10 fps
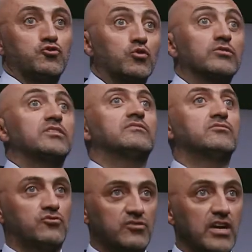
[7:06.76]
Jordan
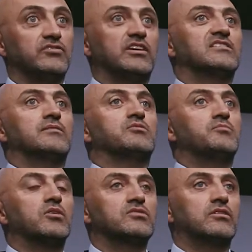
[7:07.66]
to try to get some
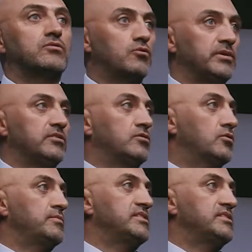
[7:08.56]
sponsor. Nobody took me